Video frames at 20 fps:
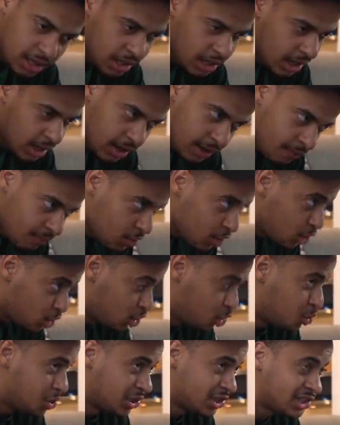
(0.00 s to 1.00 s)
Yeah,
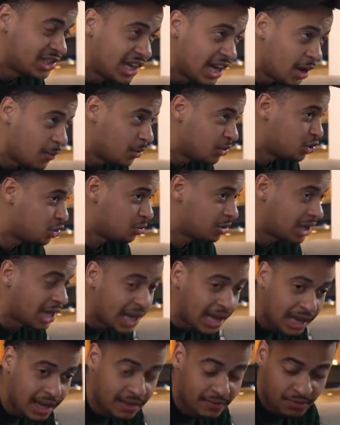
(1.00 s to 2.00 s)
you just saying what you
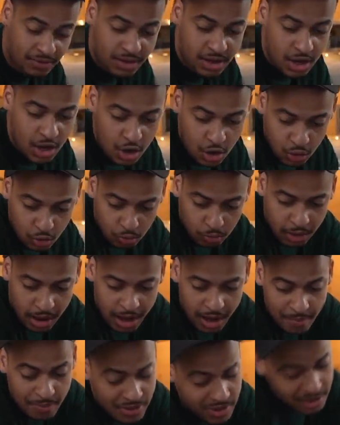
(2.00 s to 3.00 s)
can.
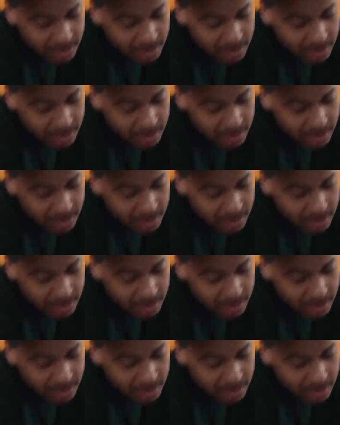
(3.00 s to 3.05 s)
Rob,